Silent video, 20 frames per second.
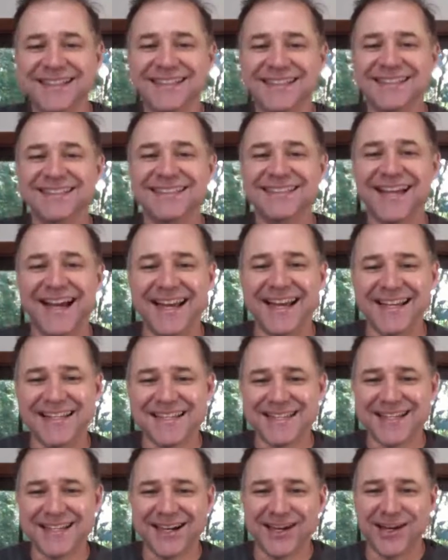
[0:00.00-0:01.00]
that
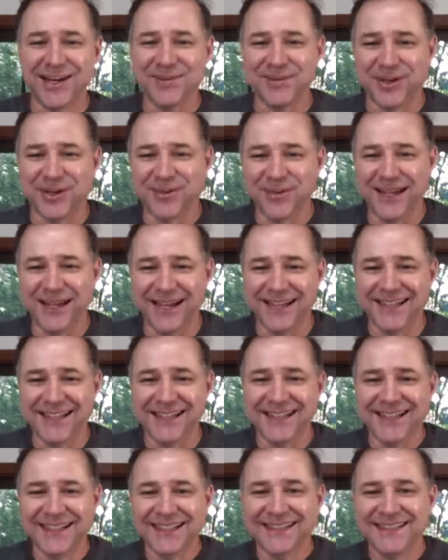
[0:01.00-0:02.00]
is terrible, man.
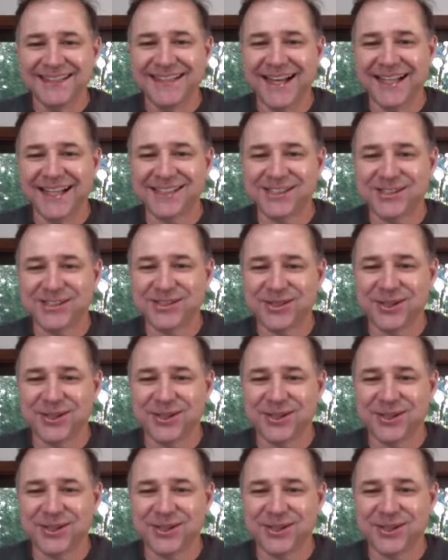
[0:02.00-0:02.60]
That's